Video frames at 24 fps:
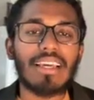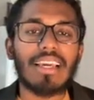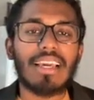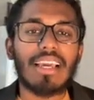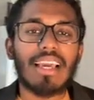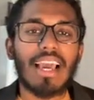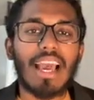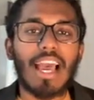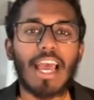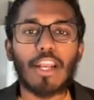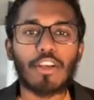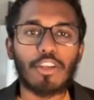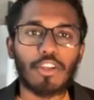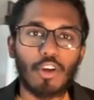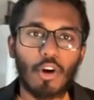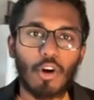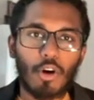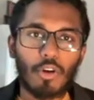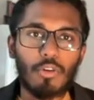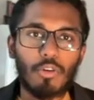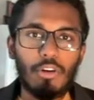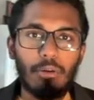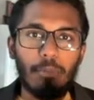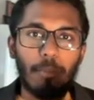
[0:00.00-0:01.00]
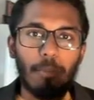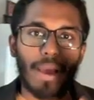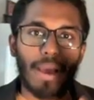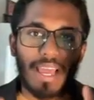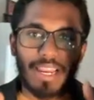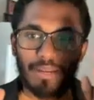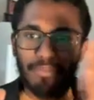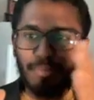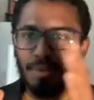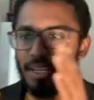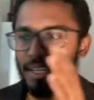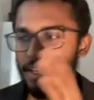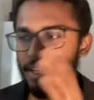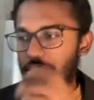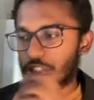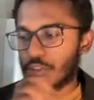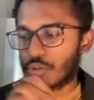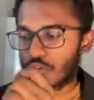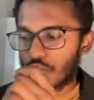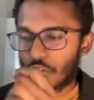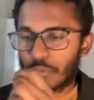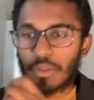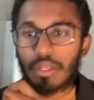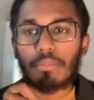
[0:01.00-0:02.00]
and your own parameters which
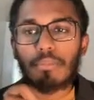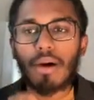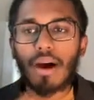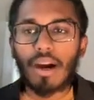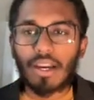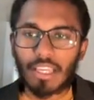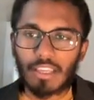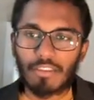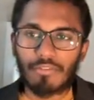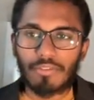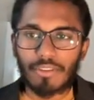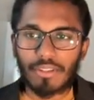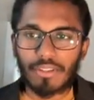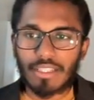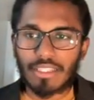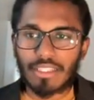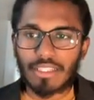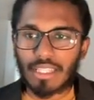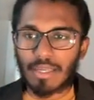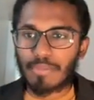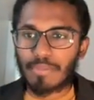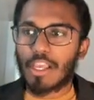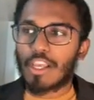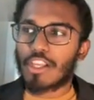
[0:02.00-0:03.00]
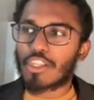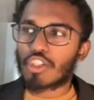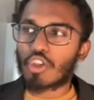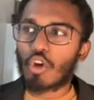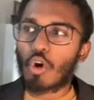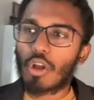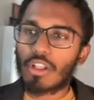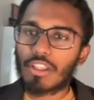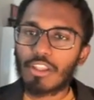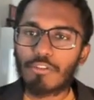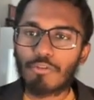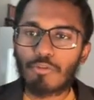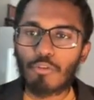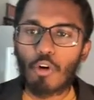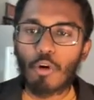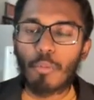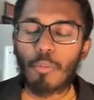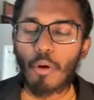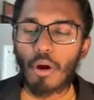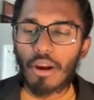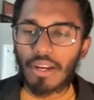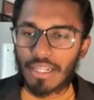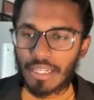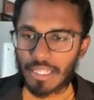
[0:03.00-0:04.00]
you have been marking for the same. So all the four
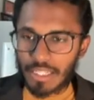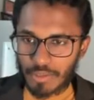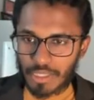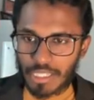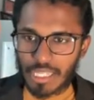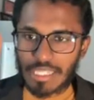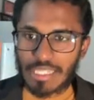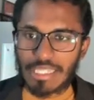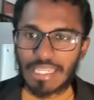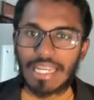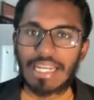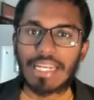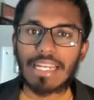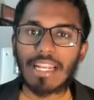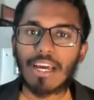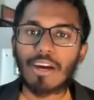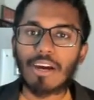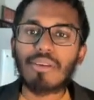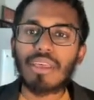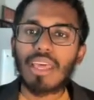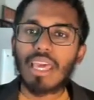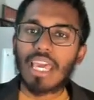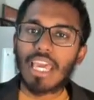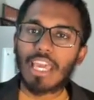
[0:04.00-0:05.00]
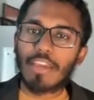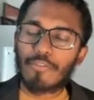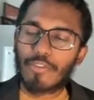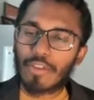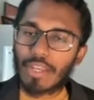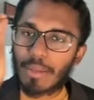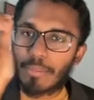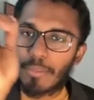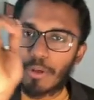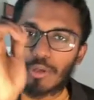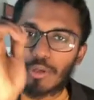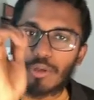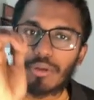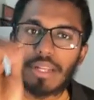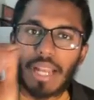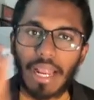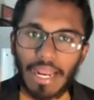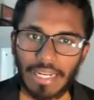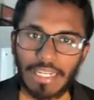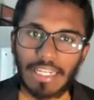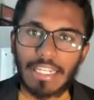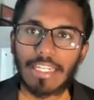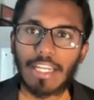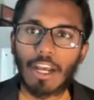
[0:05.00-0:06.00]
pointers which I said now, if you're able to write
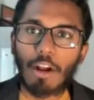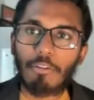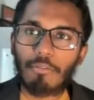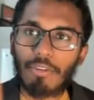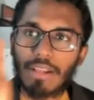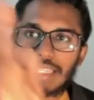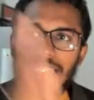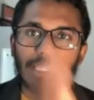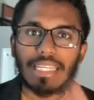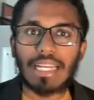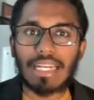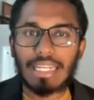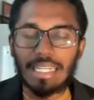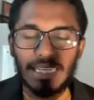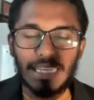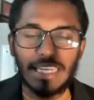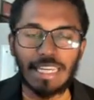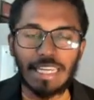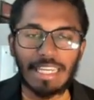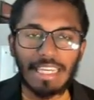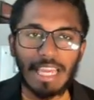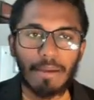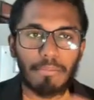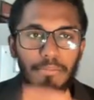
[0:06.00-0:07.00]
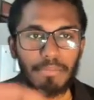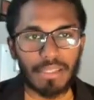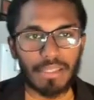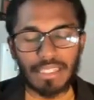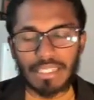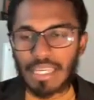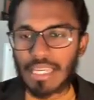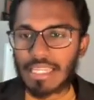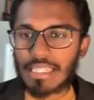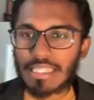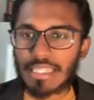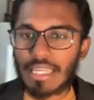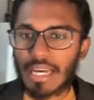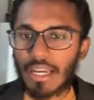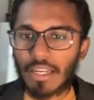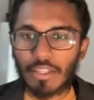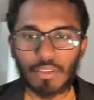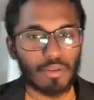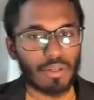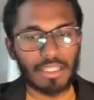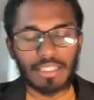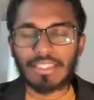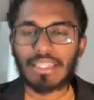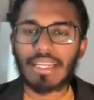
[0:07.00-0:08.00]
it down while selecting a campus, yes, yeah, you
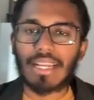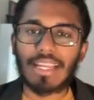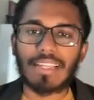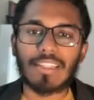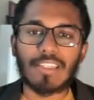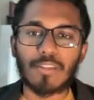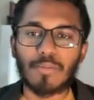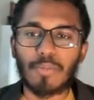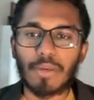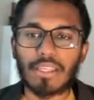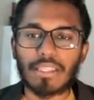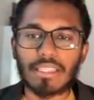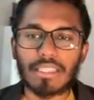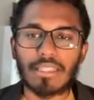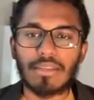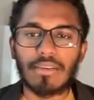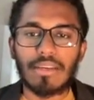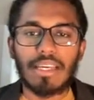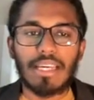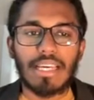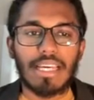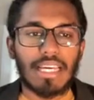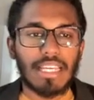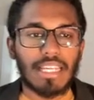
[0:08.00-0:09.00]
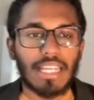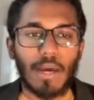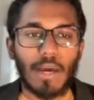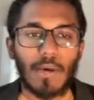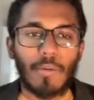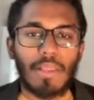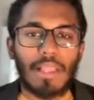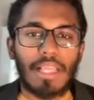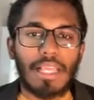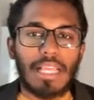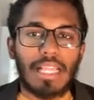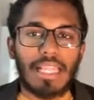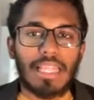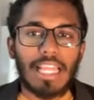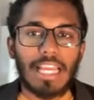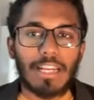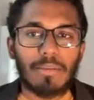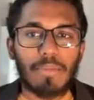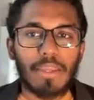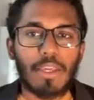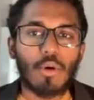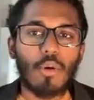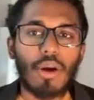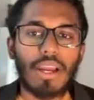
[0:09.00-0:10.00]
are in the right space. Now, let
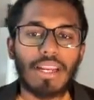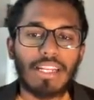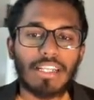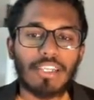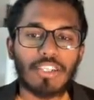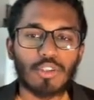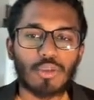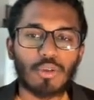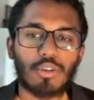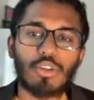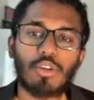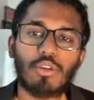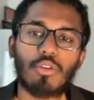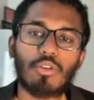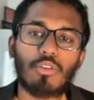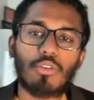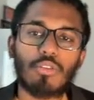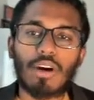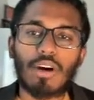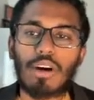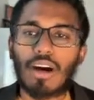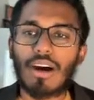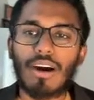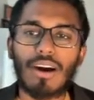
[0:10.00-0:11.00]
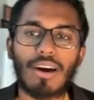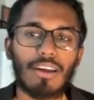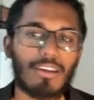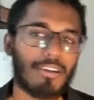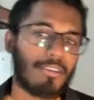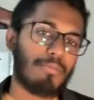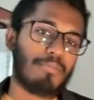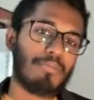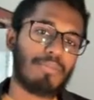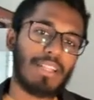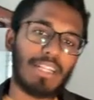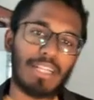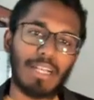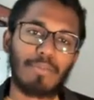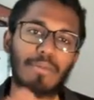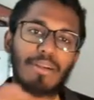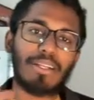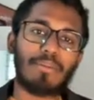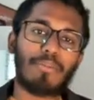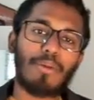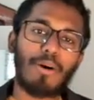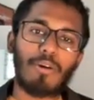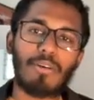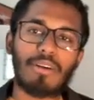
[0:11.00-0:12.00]
me go ahead and show you a little bit
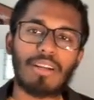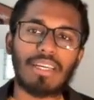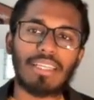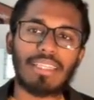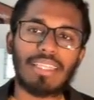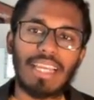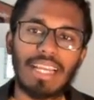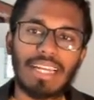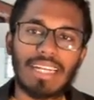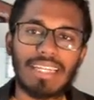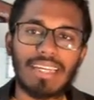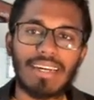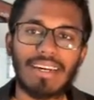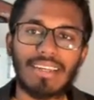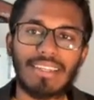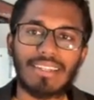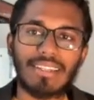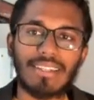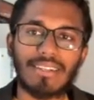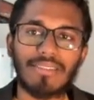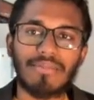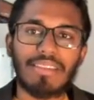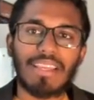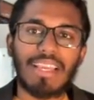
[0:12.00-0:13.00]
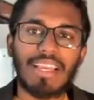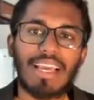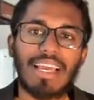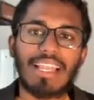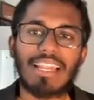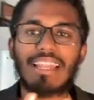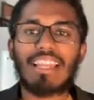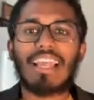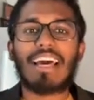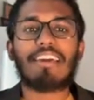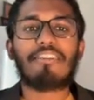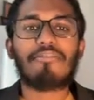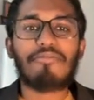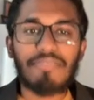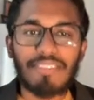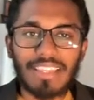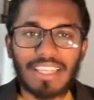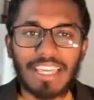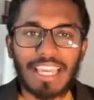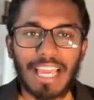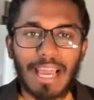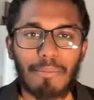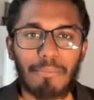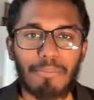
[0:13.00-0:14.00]
about the entire life in the
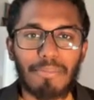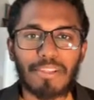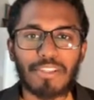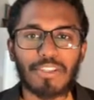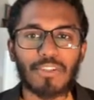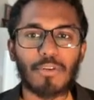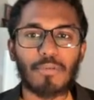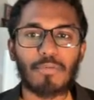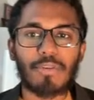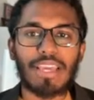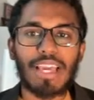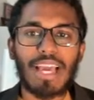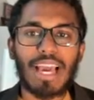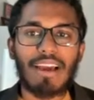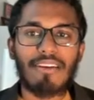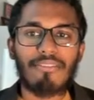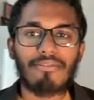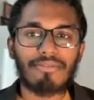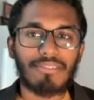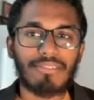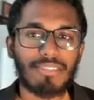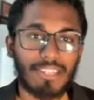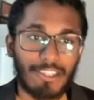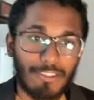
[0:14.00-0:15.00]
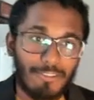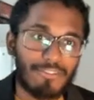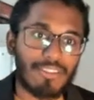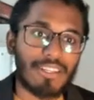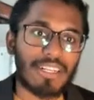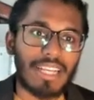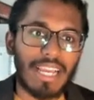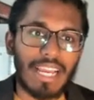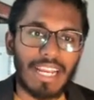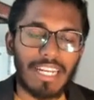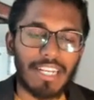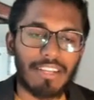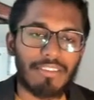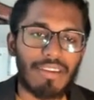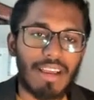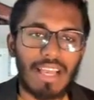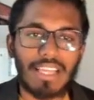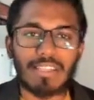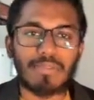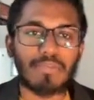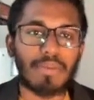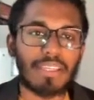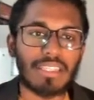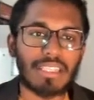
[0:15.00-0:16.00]
campus. So we have different kind of
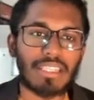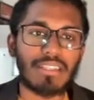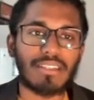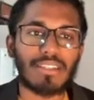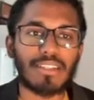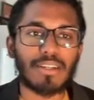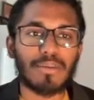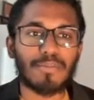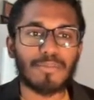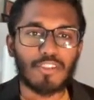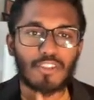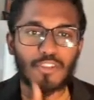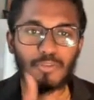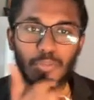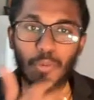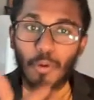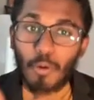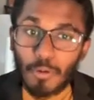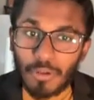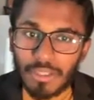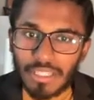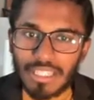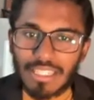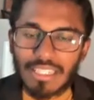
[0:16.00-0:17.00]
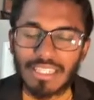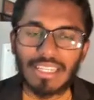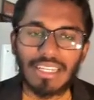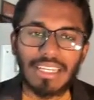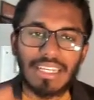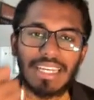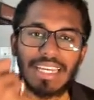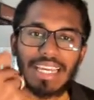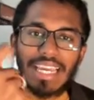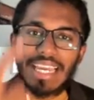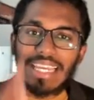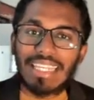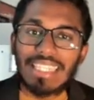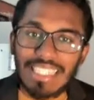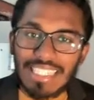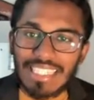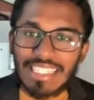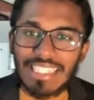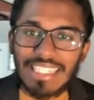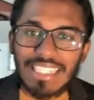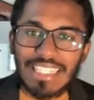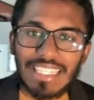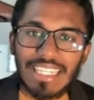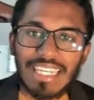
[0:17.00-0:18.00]
aspects in terms of sports,
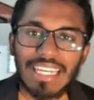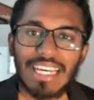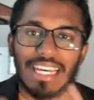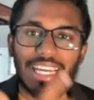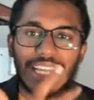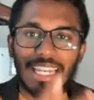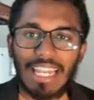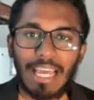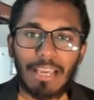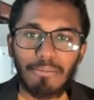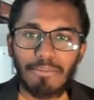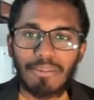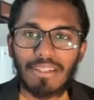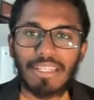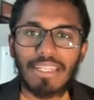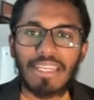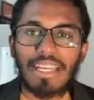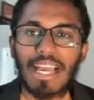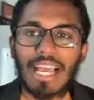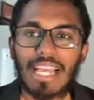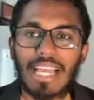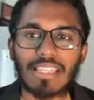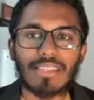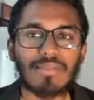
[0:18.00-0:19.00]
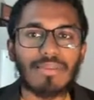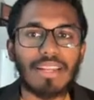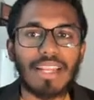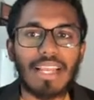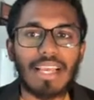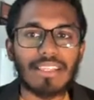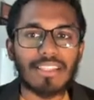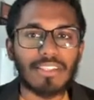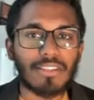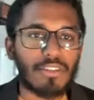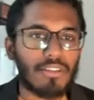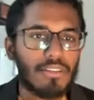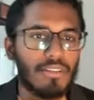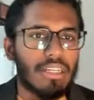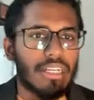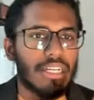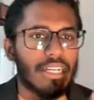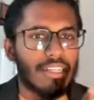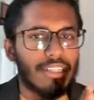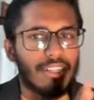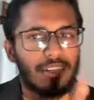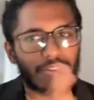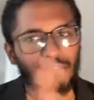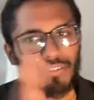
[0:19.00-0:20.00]
NCC, library, as well as
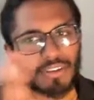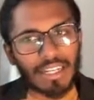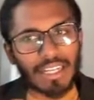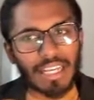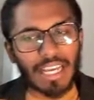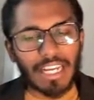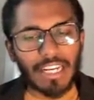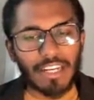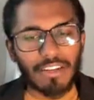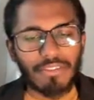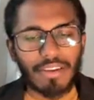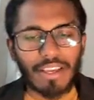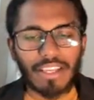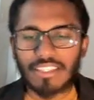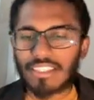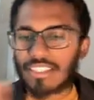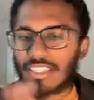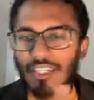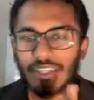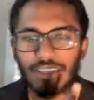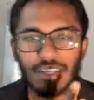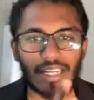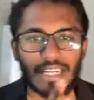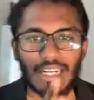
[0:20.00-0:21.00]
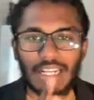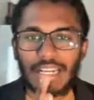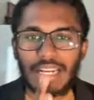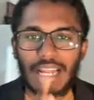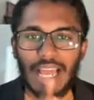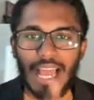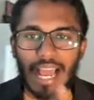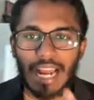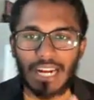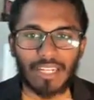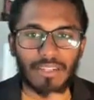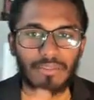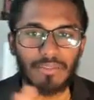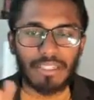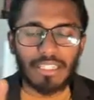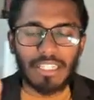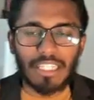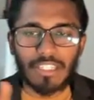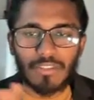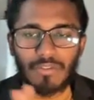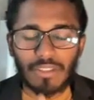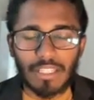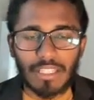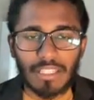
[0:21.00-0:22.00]
different kind of extracurricular activities
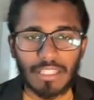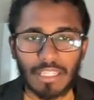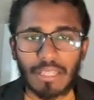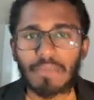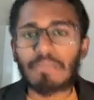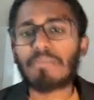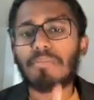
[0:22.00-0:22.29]
for the same.